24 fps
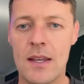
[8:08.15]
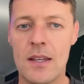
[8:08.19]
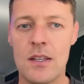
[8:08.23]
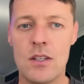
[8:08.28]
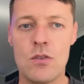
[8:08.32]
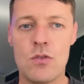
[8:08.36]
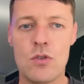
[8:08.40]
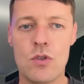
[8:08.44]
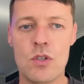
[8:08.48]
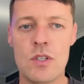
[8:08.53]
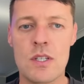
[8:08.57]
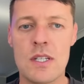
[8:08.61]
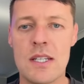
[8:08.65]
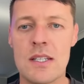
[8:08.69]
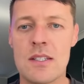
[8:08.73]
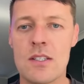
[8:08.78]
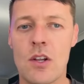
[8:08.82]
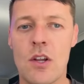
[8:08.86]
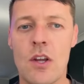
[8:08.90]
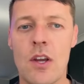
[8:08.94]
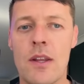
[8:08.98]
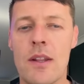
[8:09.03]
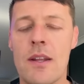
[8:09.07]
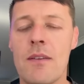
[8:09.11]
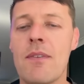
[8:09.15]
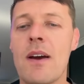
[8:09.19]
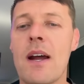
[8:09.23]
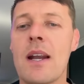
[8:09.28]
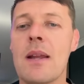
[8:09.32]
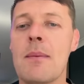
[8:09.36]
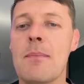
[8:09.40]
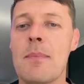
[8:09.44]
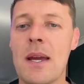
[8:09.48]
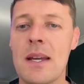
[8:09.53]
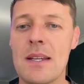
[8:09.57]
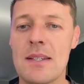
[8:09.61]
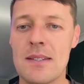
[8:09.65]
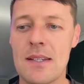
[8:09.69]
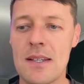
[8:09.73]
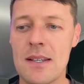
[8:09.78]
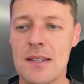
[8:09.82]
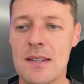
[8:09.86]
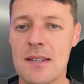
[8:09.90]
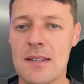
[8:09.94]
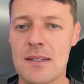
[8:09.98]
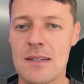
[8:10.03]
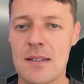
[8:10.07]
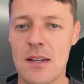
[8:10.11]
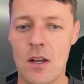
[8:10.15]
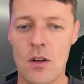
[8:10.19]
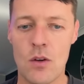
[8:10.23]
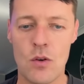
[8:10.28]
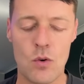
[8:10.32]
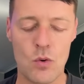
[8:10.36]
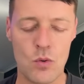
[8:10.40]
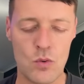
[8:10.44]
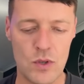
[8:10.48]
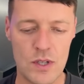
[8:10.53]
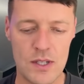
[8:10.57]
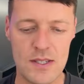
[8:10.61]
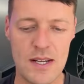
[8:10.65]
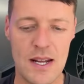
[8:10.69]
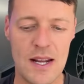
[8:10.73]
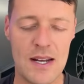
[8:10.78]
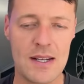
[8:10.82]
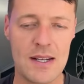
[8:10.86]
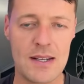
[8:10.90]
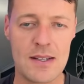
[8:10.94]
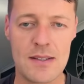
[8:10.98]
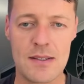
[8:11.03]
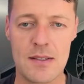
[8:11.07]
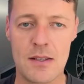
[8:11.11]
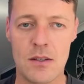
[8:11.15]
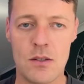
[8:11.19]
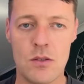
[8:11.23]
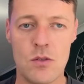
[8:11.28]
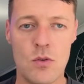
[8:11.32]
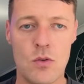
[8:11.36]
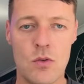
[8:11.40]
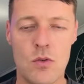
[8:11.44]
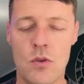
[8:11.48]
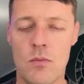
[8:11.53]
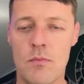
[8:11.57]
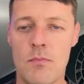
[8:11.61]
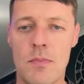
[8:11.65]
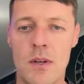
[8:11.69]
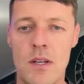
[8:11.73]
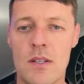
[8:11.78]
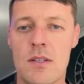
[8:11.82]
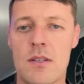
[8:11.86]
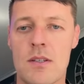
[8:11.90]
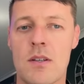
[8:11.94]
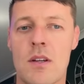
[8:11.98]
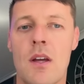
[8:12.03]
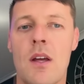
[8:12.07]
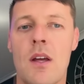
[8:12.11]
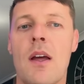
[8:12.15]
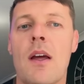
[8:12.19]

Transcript: You just need to learn the very basics, understand your numbers,